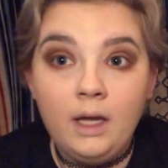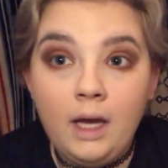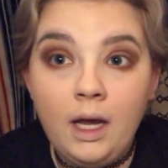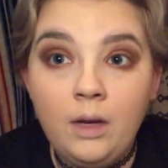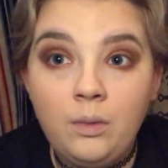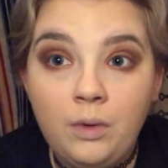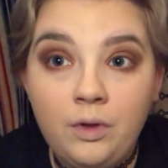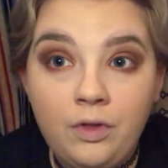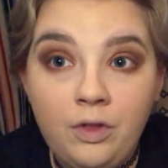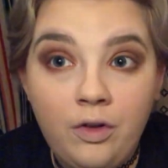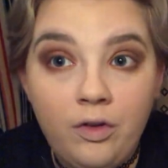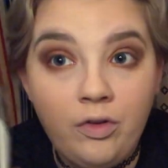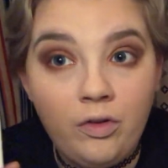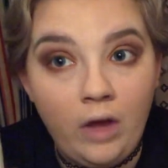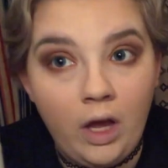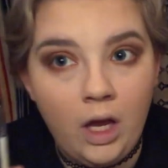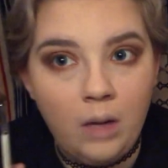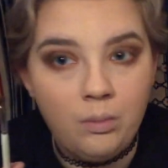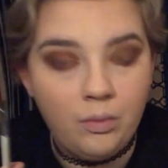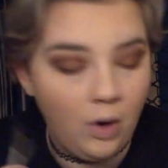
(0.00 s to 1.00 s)
And with the
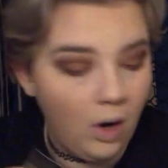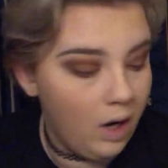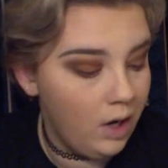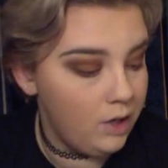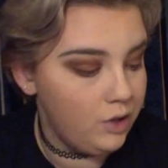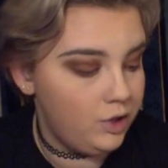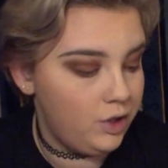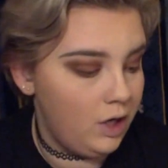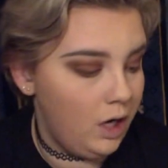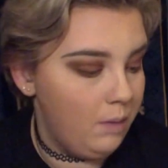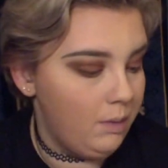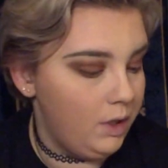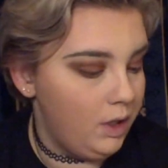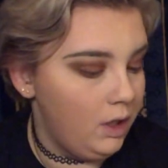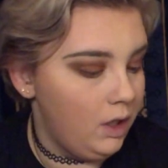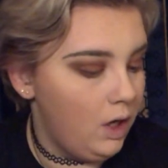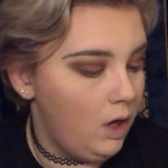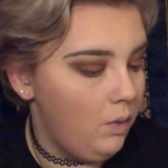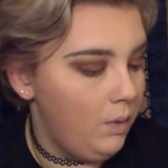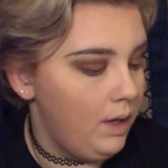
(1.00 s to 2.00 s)
same brush, I'm going
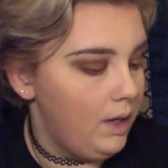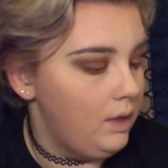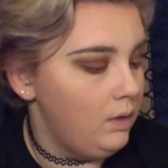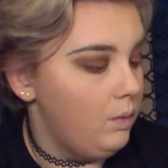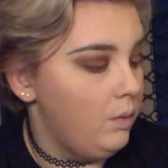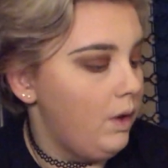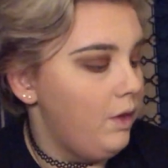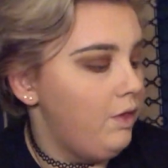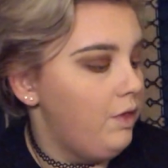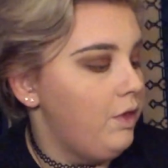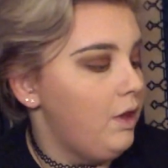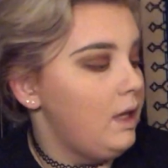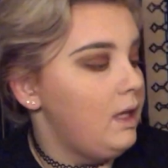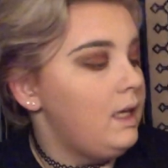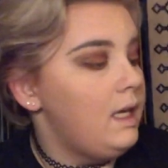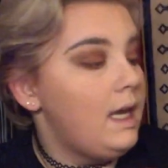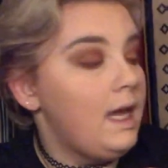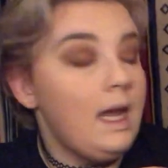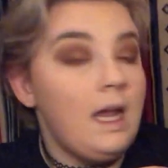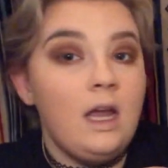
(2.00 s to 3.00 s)
to go in with the
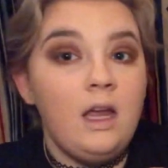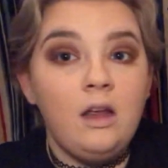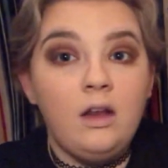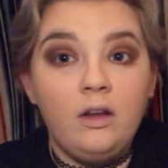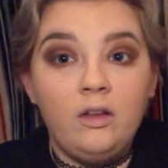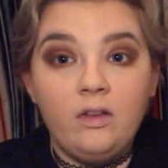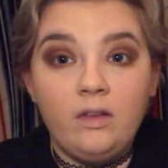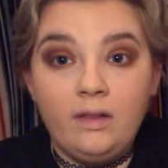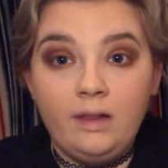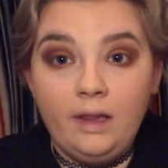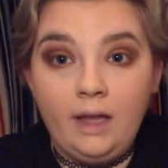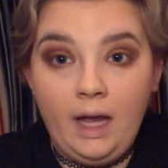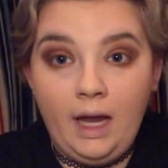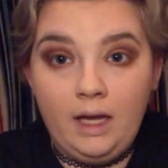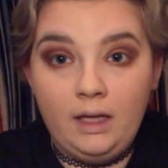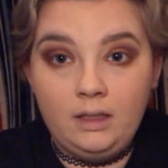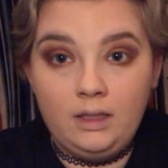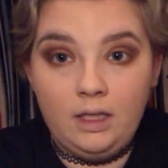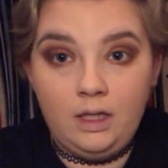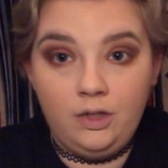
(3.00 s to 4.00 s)
King's
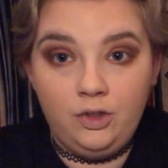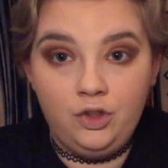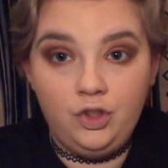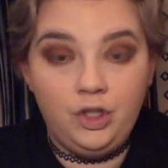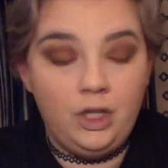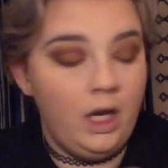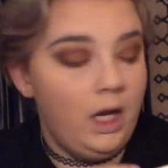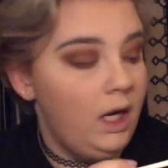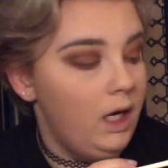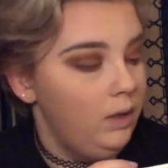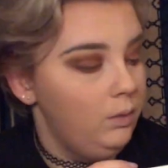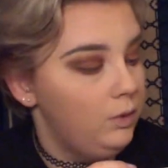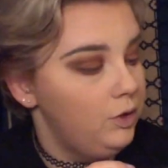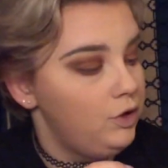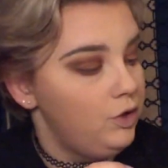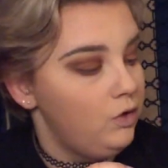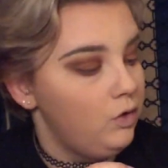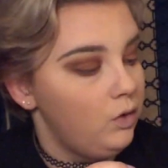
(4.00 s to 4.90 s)
Landing shade, which